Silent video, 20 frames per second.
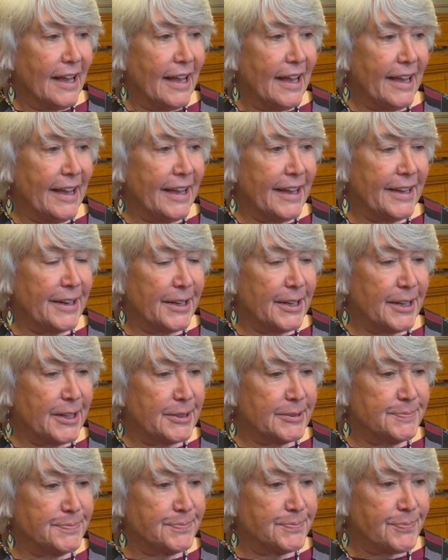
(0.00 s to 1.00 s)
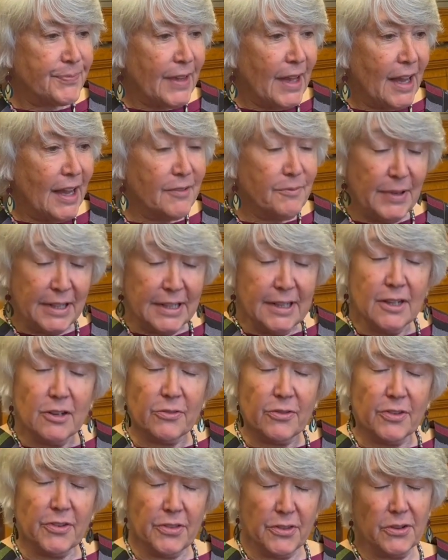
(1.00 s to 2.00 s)
And I've been here
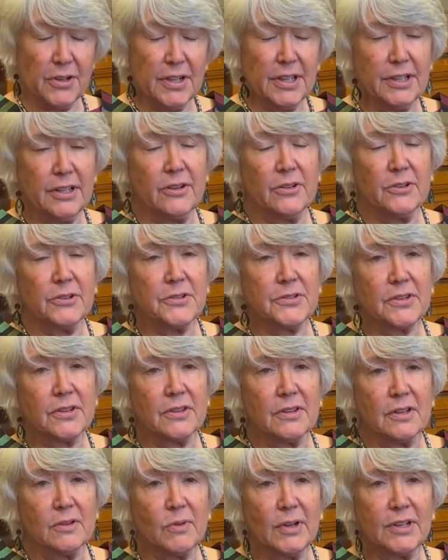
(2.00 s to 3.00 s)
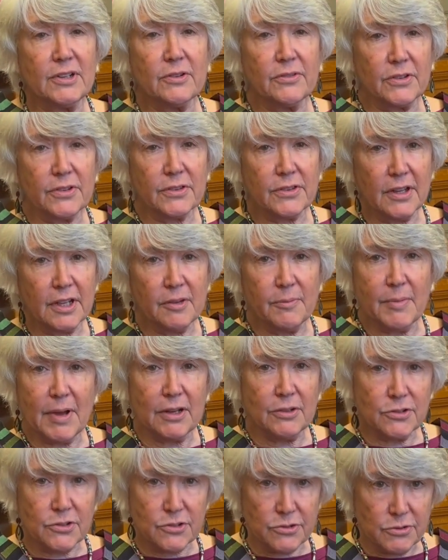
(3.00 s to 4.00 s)
for 30 years. And the wonderful thing
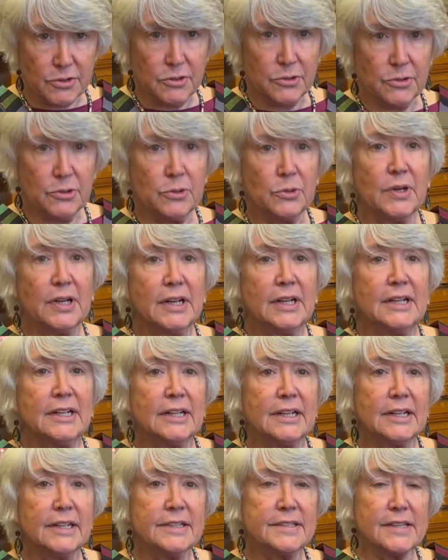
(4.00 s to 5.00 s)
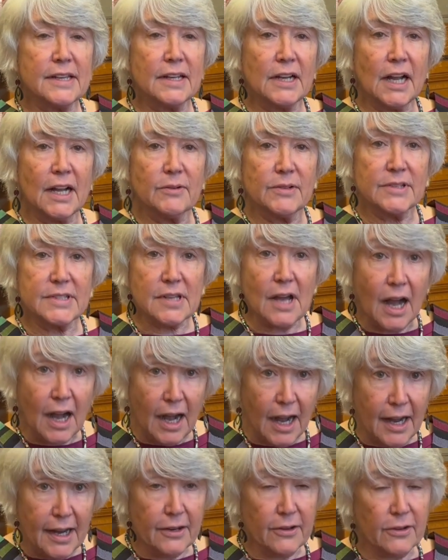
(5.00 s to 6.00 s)
about Drew is that I was
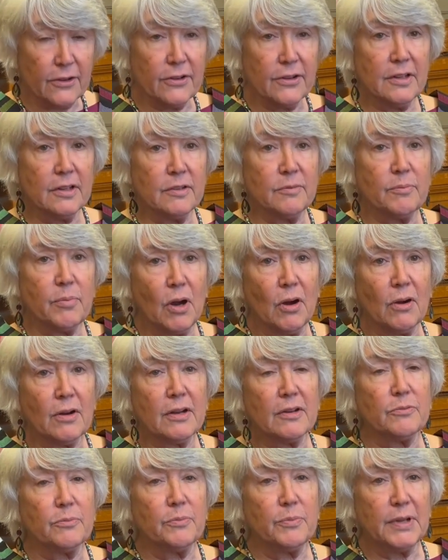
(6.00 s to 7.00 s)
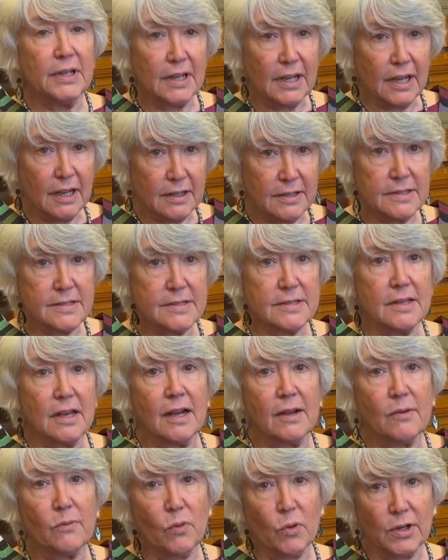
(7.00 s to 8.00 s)
hired in part because
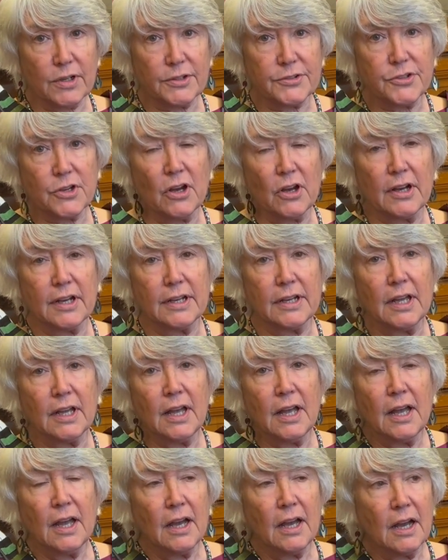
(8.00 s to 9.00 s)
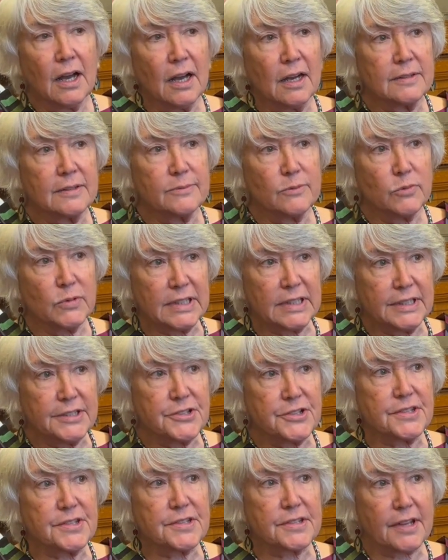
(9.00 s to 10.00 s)
I worked on
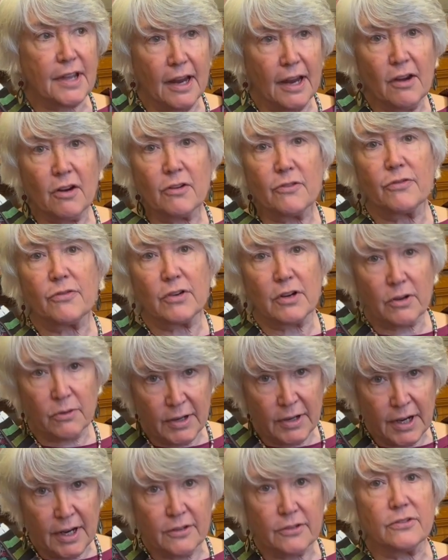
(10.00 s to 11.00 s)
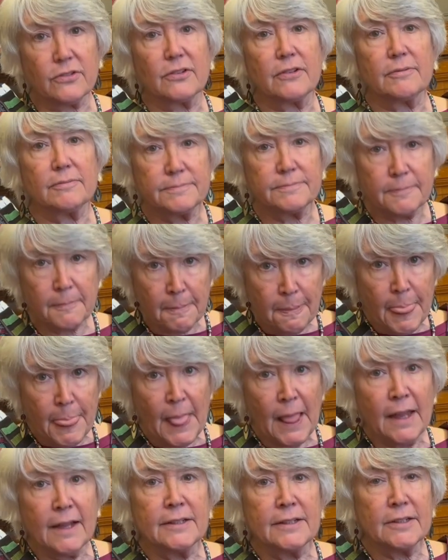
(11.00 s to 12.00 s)
religious care for creation.
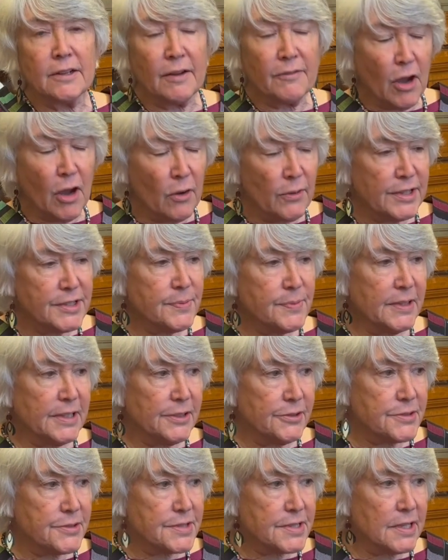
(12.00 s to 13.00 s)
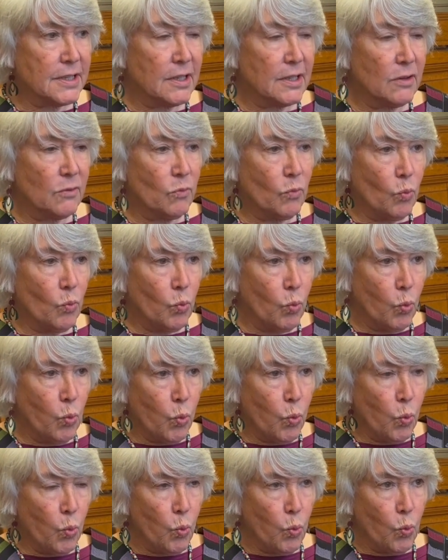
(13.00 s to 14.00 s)
And I've always been interested
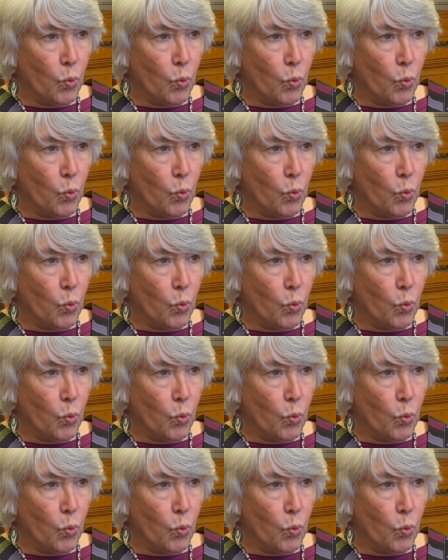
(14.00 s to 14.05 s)
in